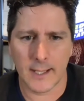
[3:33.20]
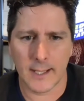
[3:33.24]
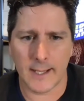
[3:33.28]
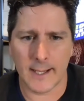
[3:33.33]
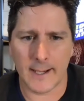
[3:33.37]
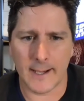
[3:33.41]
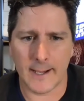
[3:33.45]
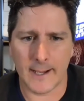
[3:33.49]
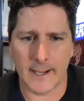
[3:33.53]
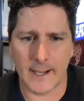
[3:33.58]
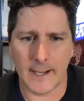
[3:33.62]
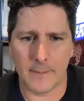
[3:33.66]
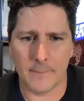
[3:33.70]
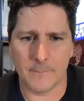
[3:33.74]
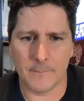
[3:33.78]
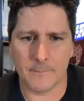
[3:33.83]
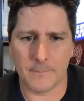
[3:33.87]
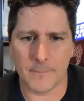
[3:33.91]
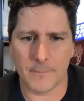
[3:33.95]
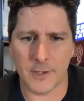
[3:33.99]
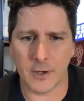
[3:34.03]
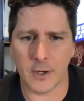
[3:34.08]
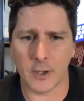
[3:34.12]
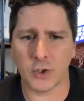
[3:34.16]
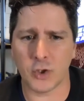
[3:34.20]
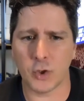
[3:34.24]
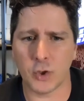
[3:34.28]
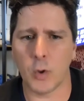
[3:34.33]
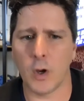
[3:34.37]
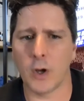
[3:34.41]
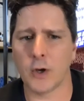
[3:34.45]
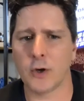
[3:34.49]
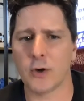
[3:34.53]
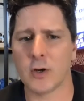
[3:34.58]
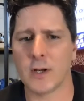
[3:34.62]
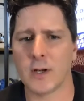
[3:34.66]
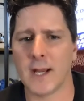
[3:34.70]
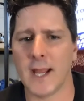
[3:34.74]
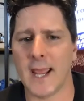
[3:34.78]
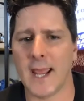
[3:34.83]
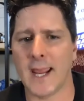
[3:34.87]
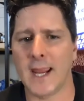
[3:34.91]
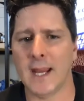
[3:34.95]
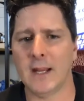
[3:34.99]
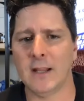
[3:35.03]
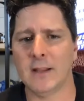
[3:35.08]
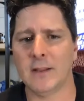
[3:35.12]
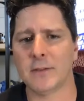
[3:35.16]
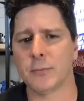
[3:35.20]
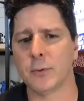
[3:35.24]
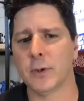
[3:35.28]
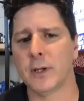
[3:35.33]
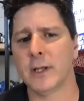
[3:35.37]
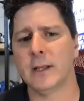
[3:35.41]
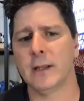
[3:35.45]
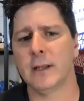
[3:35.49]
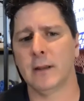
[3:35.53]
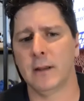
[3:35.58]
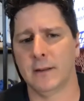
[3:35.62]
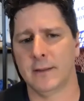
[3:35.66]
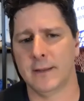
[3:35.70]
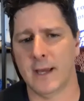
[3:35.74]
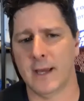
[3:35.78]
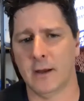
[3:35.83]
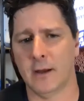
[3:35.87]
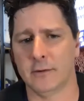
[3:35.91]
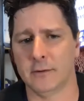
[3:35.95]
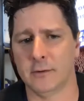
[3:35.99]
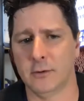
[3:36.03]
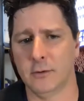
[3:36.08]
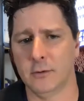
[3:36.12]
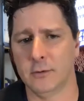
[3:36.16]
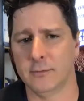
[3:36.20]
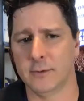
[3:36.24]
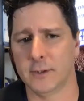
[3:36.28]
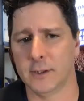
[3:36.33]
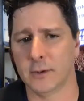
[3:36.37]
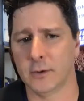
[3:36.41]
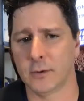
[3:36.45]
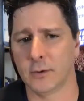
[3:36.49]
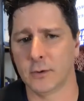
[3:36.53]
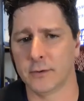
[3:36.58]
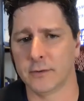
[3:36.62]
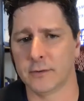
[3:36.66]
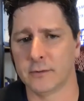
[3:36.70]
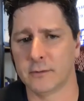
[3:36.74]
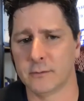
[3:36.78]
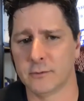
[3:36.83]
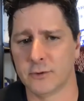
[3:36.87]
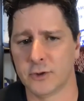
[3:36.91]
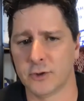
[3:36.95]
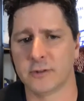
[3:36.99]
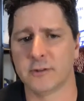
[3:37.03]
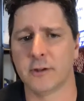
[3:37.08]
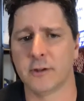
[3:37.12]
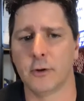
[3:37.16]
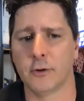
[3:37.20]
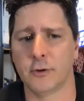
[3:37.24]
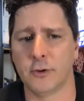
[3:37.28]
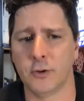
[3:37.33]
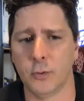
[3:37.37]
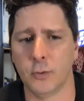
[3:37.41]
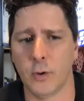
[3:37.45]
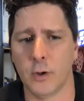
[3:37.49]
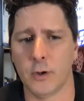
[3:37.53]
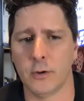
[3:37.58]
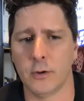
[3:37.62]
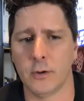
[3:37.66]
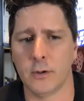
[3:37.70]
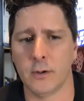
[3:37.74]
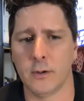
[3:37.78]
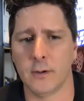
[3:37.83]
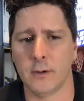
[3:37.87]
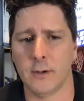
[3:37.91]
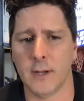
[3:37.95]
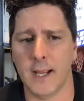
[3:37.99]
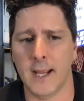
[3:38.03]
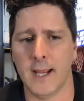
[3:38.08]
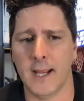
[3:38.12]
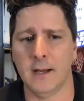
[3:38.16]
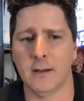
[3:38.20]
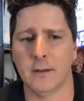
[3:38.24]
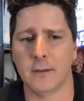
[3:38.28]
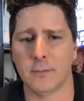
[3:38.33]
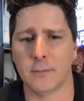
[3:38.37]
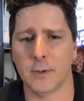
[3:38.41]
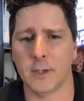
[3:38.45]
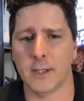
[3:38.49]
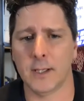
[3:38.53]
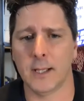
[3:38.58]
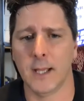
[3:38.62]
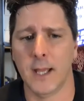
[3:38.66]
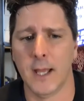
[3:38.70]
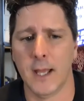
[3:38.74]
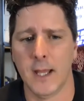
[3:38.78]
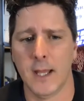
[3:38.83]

They're at 283,000 used vehicles, just under 283.